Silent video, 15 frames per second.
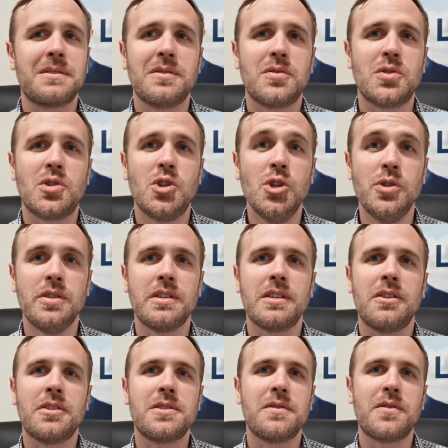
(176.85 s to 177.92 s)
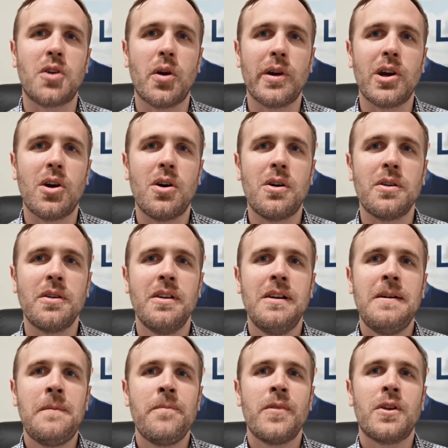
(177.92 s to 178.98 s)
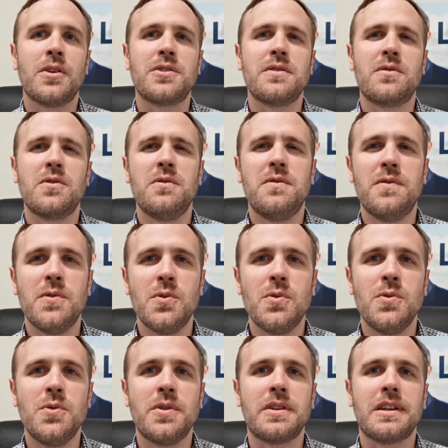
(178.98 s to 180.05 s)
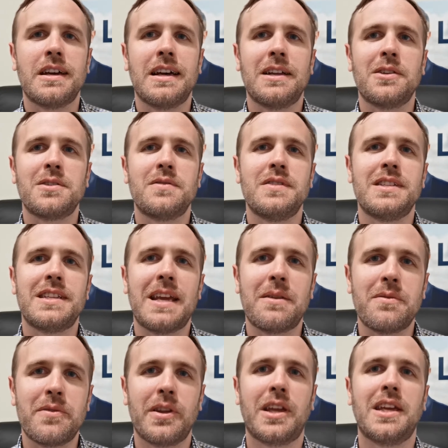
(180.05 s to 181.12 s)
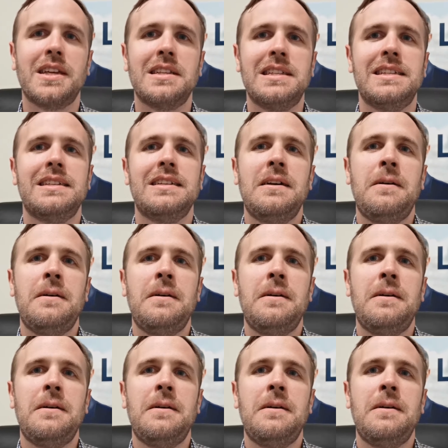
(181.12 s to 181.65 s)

It was good, lots of going on, lots of good food, lots of entertainment for the kids.